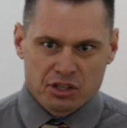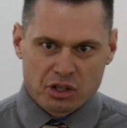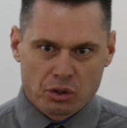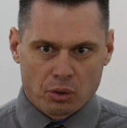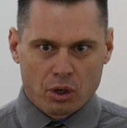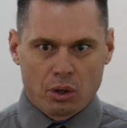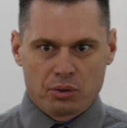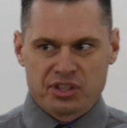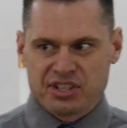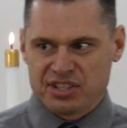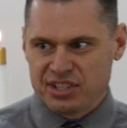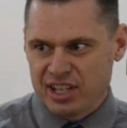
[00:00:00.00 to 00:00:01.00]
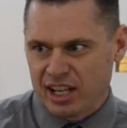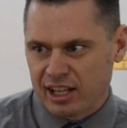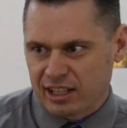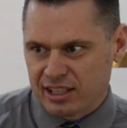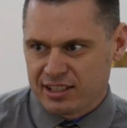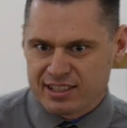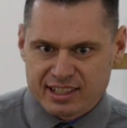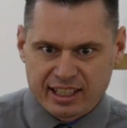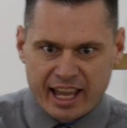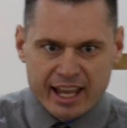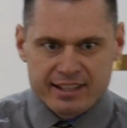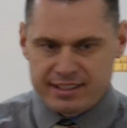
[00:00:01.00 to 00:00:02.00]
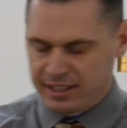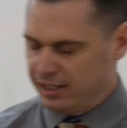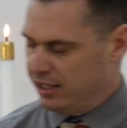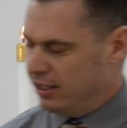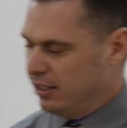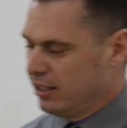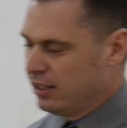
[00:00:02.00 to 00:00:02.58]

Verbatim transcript: to grow sick and slanted